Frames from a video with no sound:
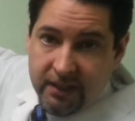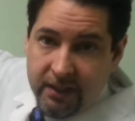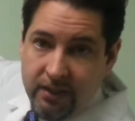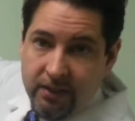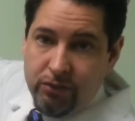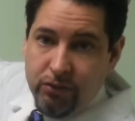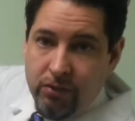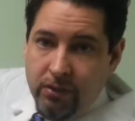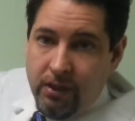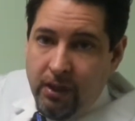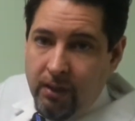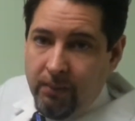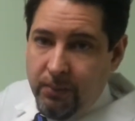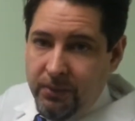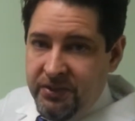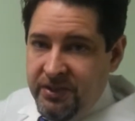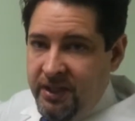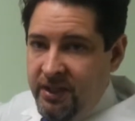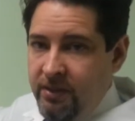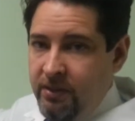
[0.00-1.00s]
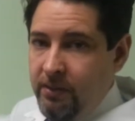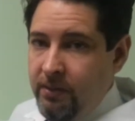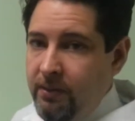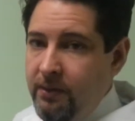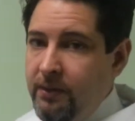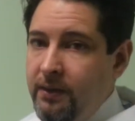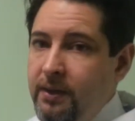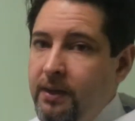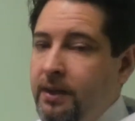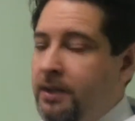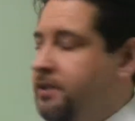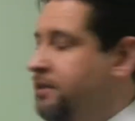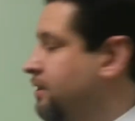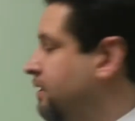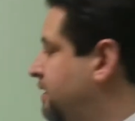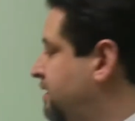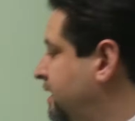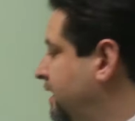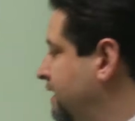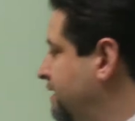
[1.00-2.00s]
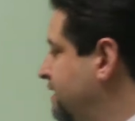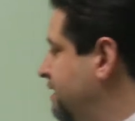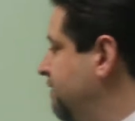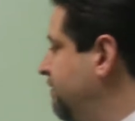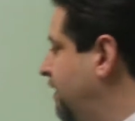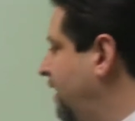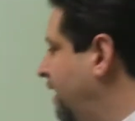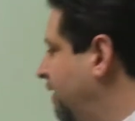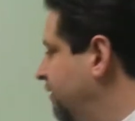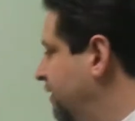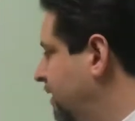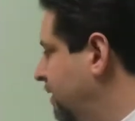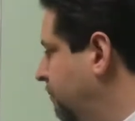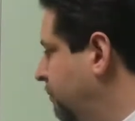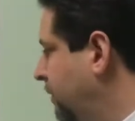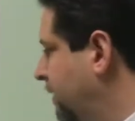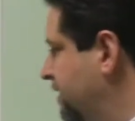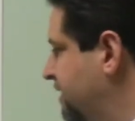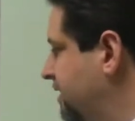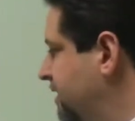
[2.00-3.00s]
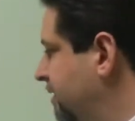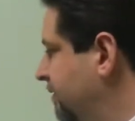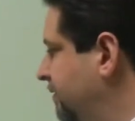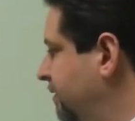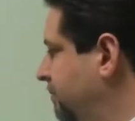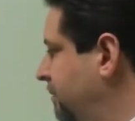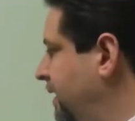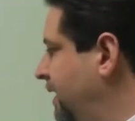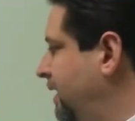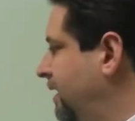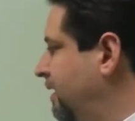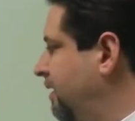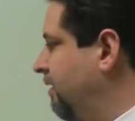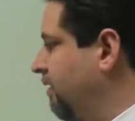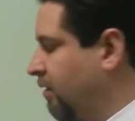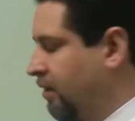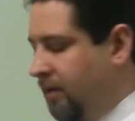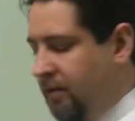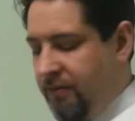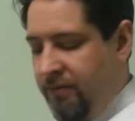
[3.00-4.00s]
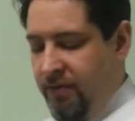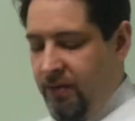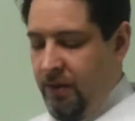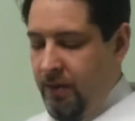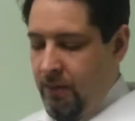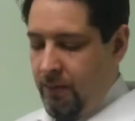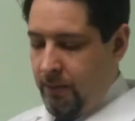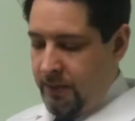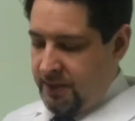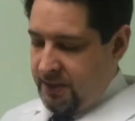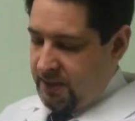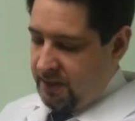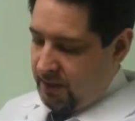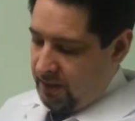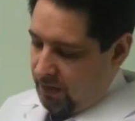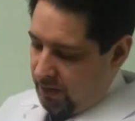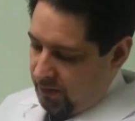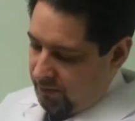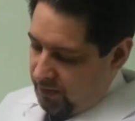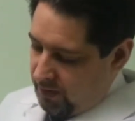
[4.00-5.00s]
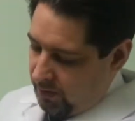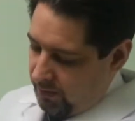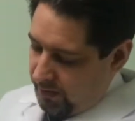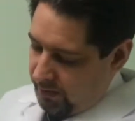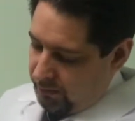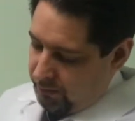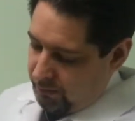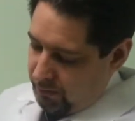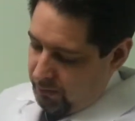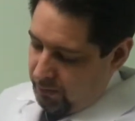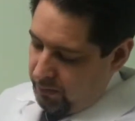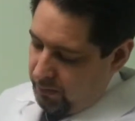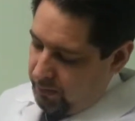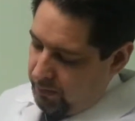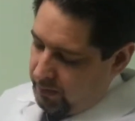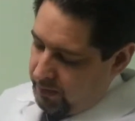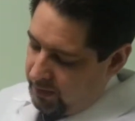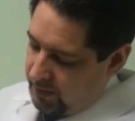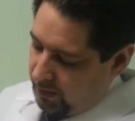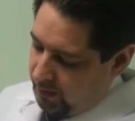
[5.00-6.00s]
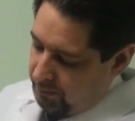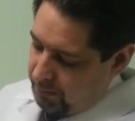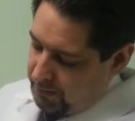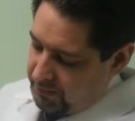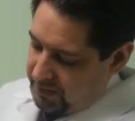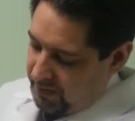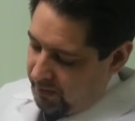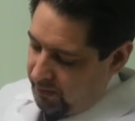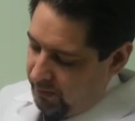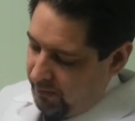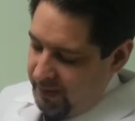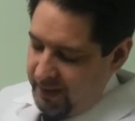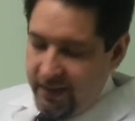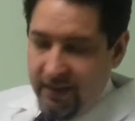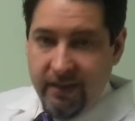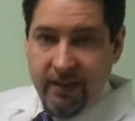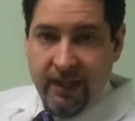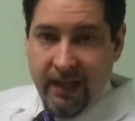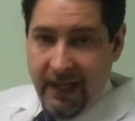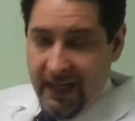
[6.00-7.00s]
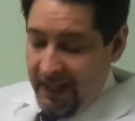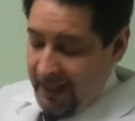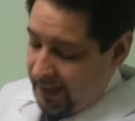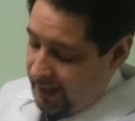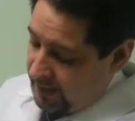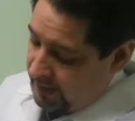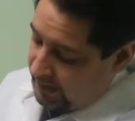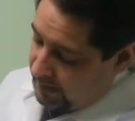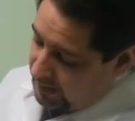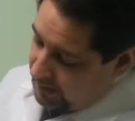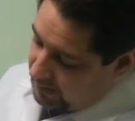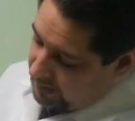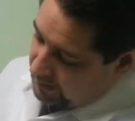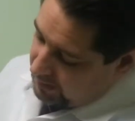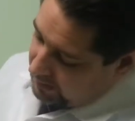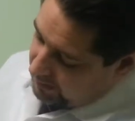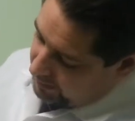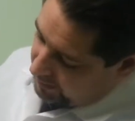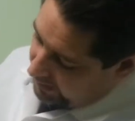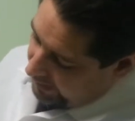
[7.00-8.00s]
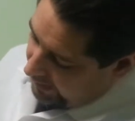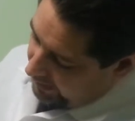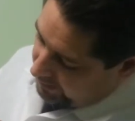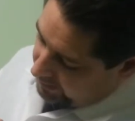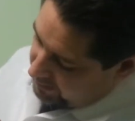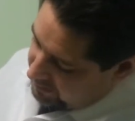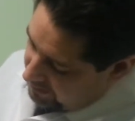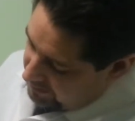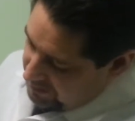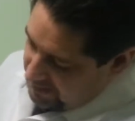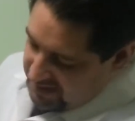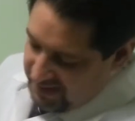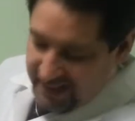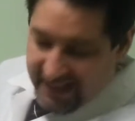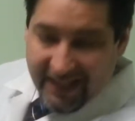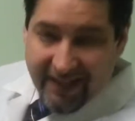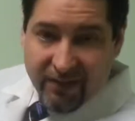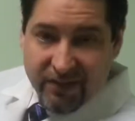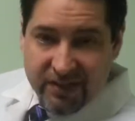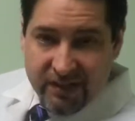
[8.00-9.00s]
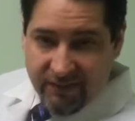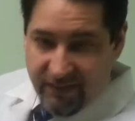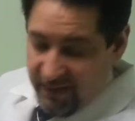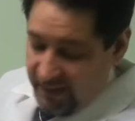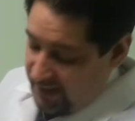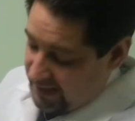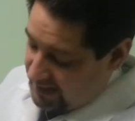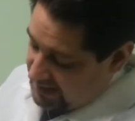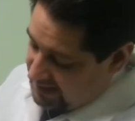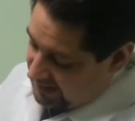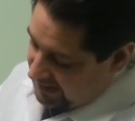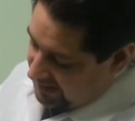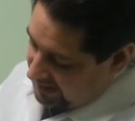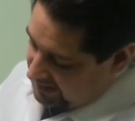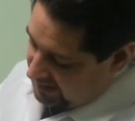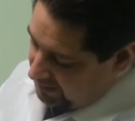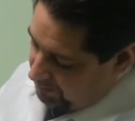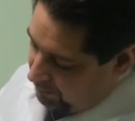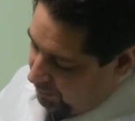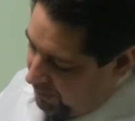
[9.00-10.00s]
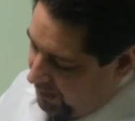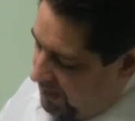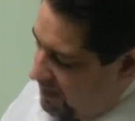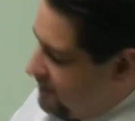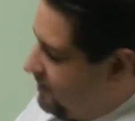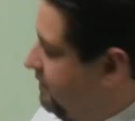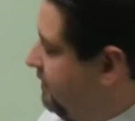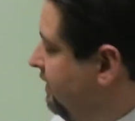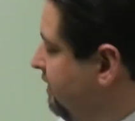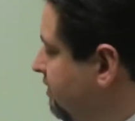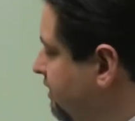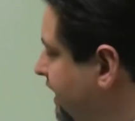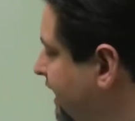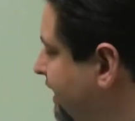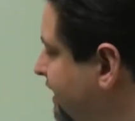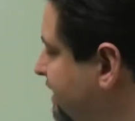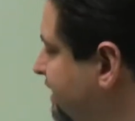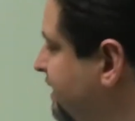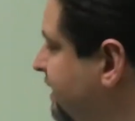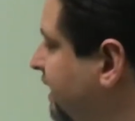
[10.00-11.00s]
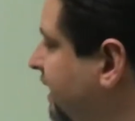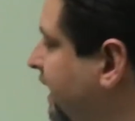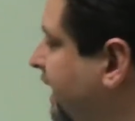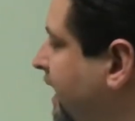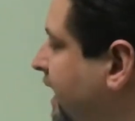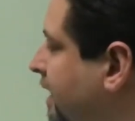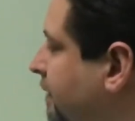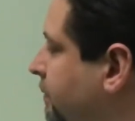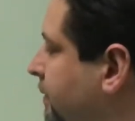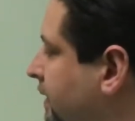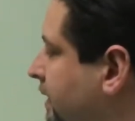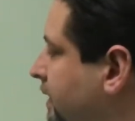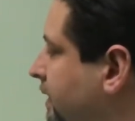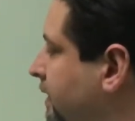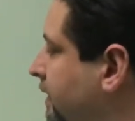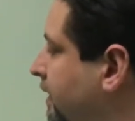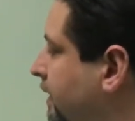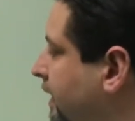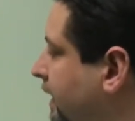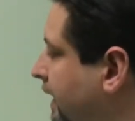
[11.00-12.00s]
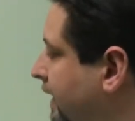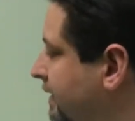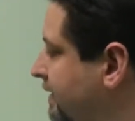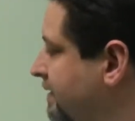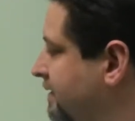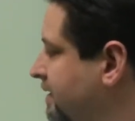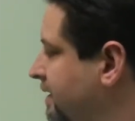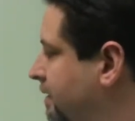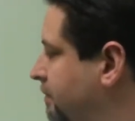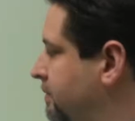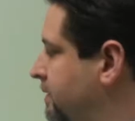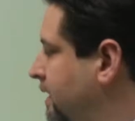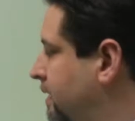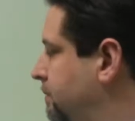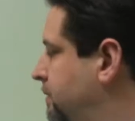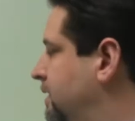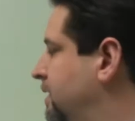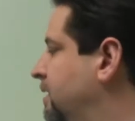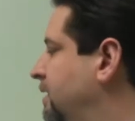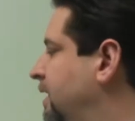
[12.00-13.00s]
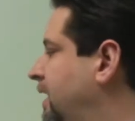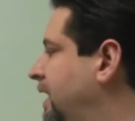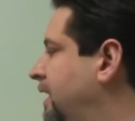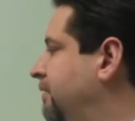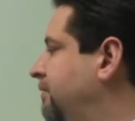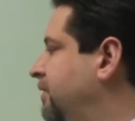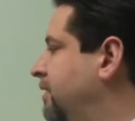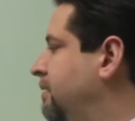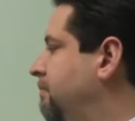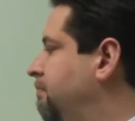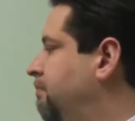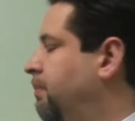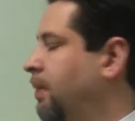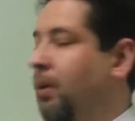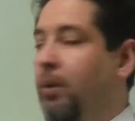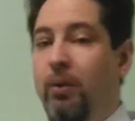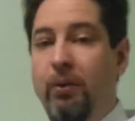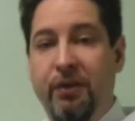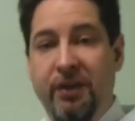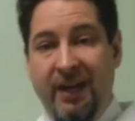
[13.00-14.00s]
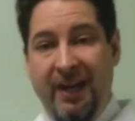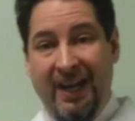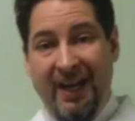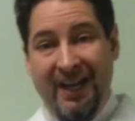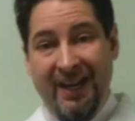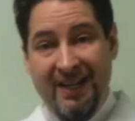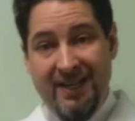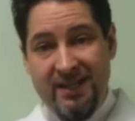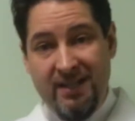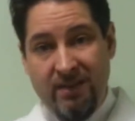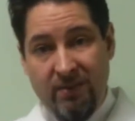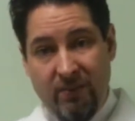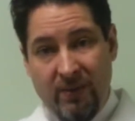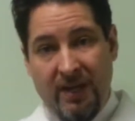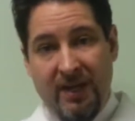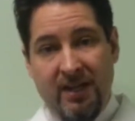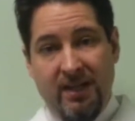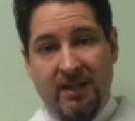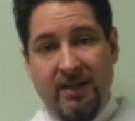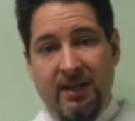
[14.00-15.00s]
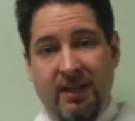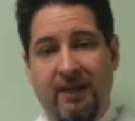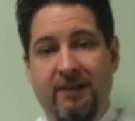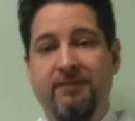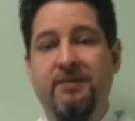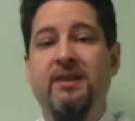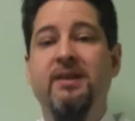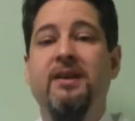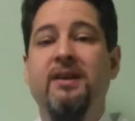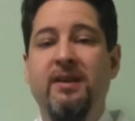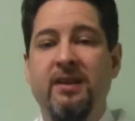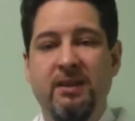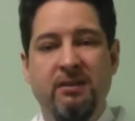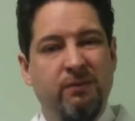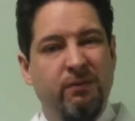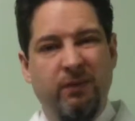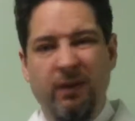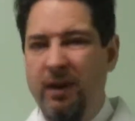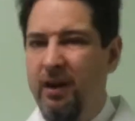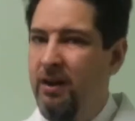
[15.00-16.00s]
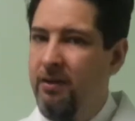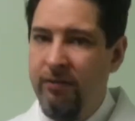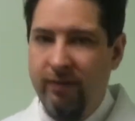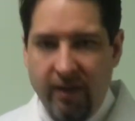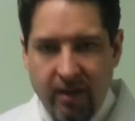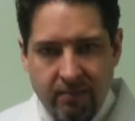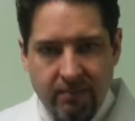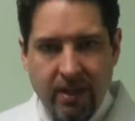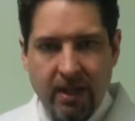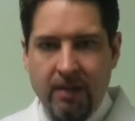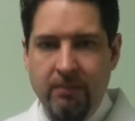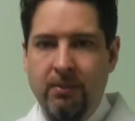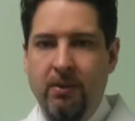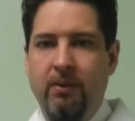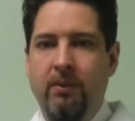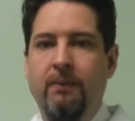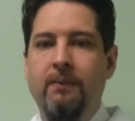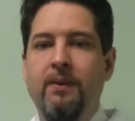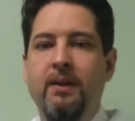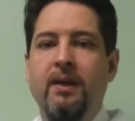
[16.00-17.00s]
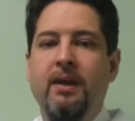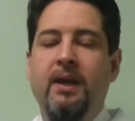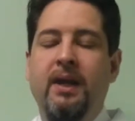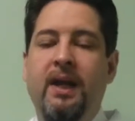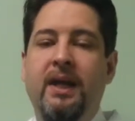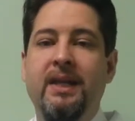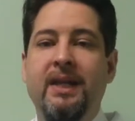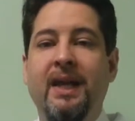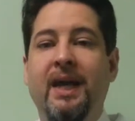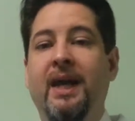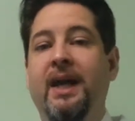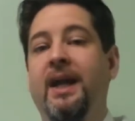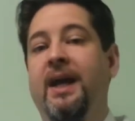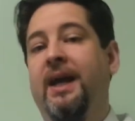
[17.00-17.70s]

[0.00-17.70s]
in true carpal tunnel. So the chances of you having compression of the median nerve, which is a nerve going through the carpal tunnel into the hand, and sometimes it calcifies and gets compressed, the chances of that happening at the same time in your life in both hands, the right and the left, is very, very minimal. And yet